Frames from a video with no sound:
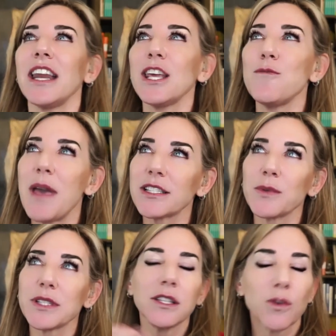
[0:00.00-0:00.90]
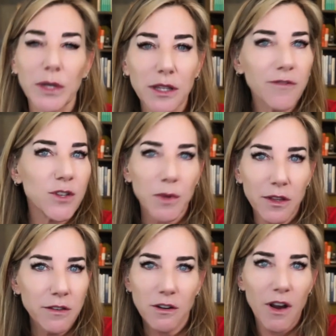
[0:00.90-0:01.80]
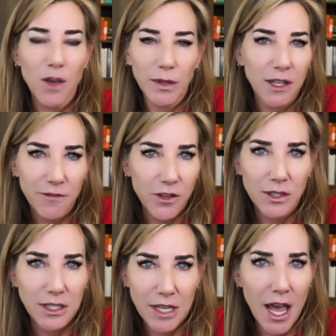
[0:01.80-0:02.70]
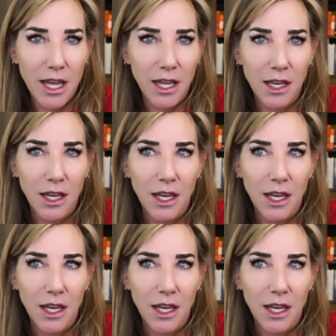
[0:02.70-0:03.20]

he basically was like, look, we love you. We think you're great. We'd love for you to stay,